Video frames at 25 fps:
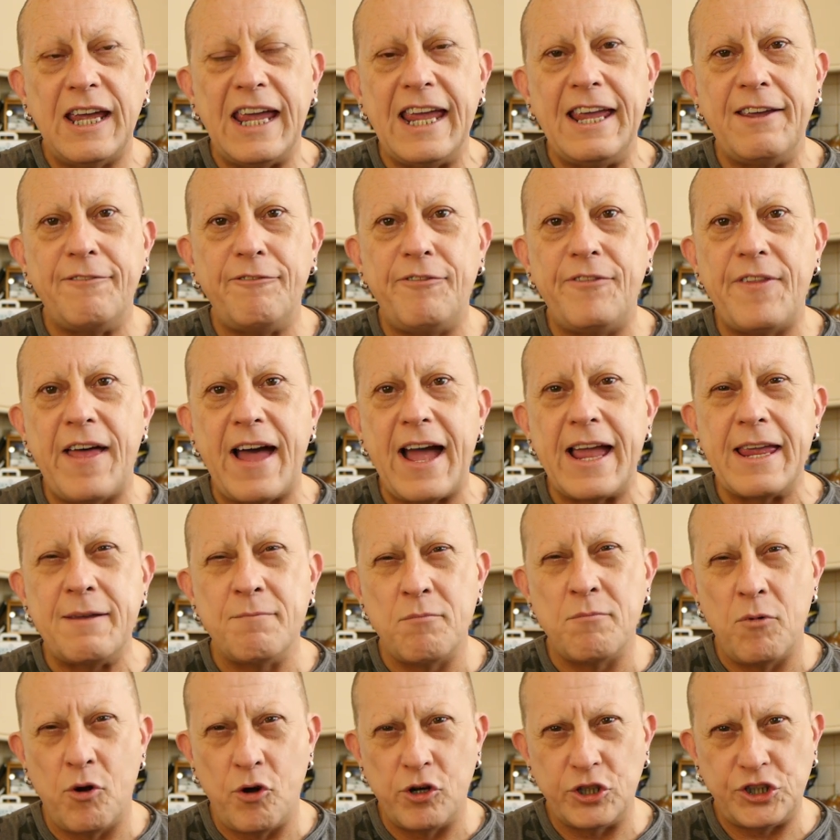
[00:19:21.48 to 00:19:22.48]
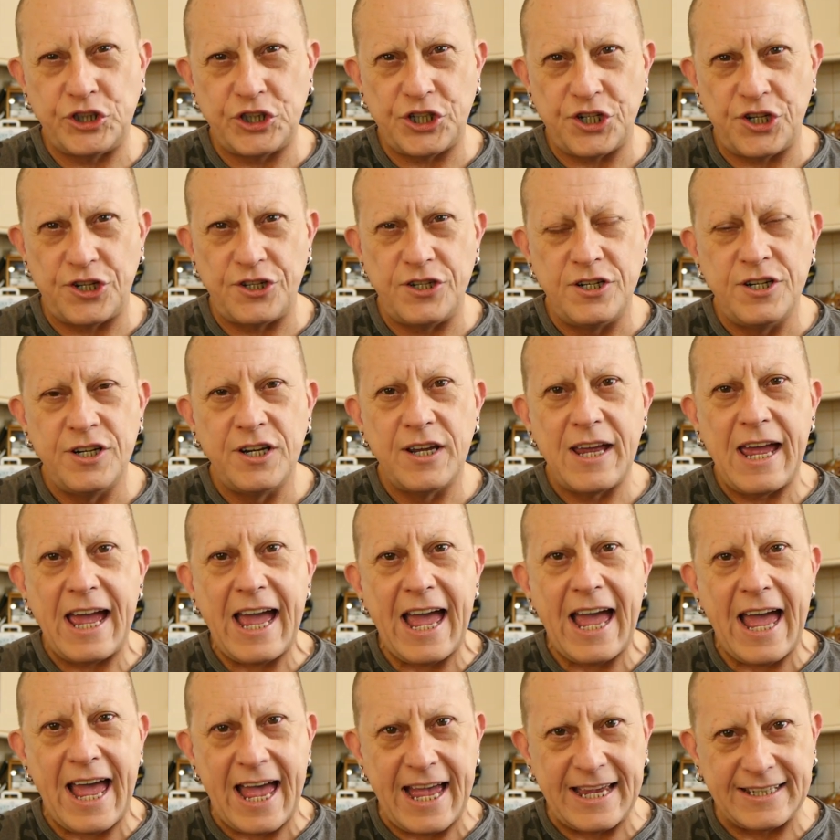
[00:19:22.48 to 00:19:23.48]
if that emotion
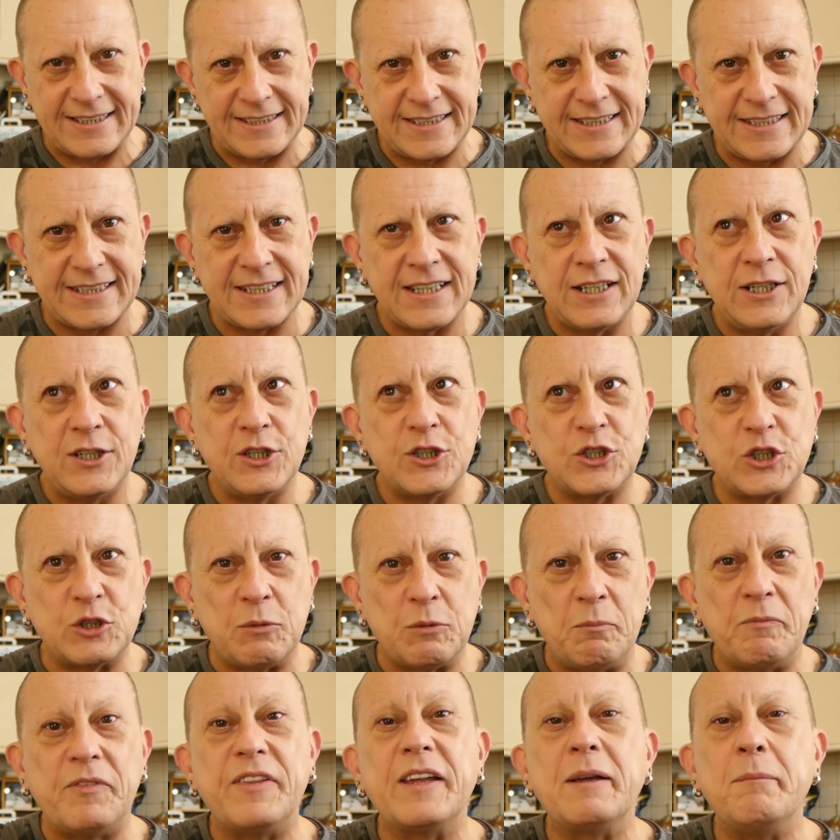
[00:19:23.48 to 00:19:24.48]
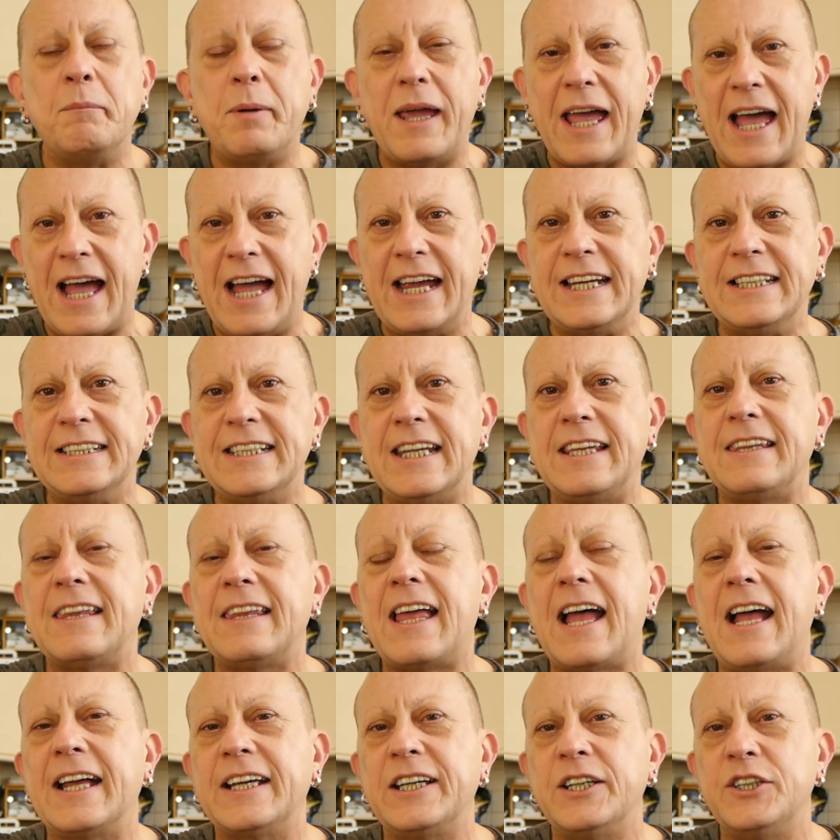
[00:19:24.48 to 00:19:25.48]
has something behind it
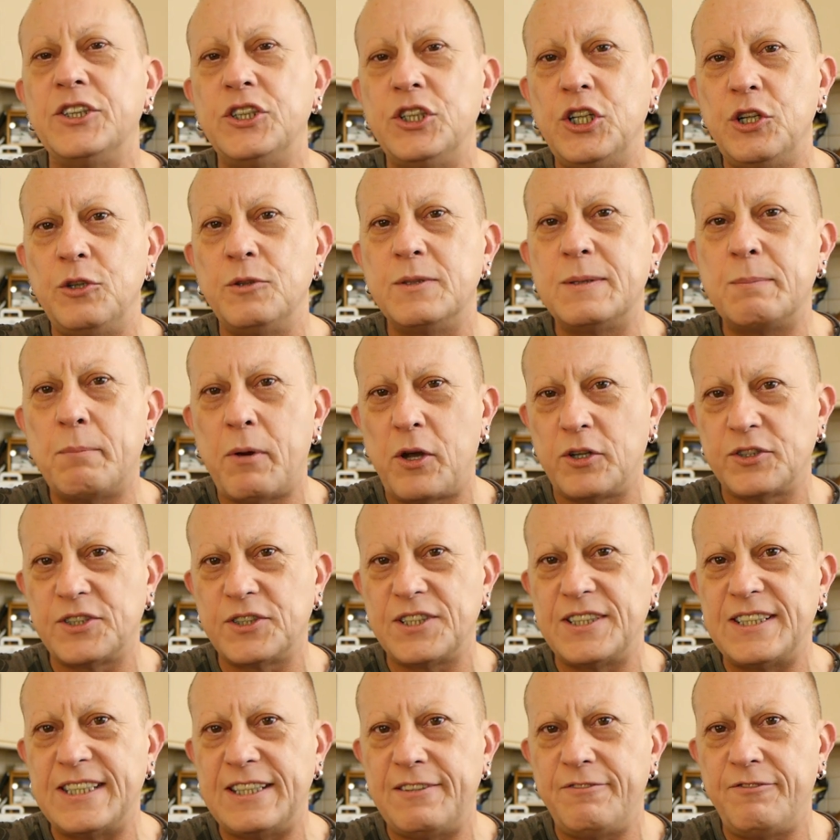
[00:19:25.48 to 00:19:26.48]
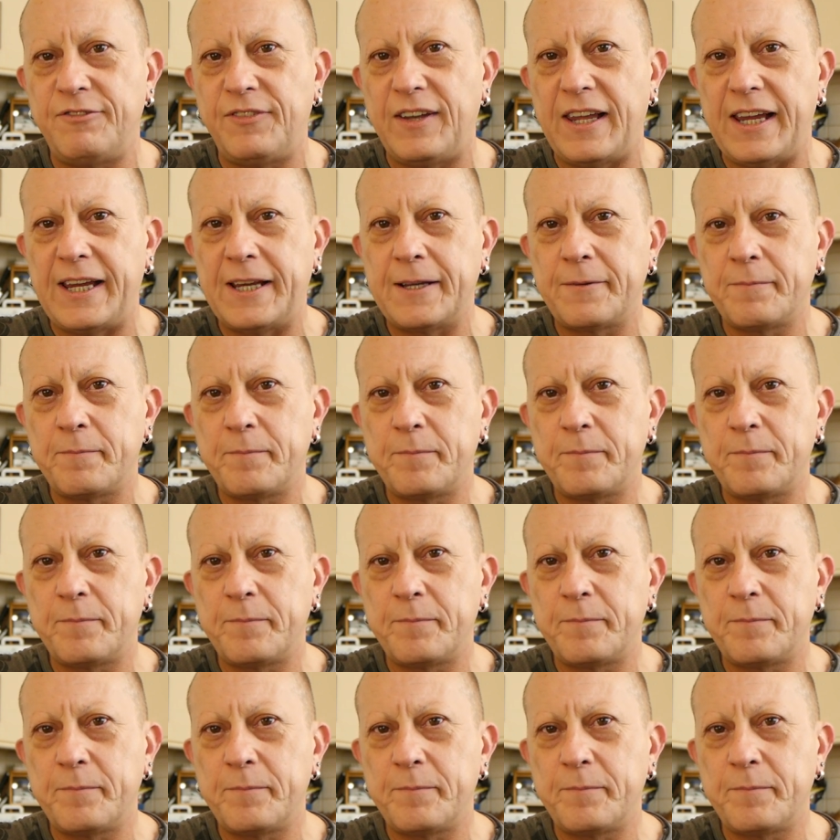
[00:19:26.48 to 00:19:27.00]
that I can use positively.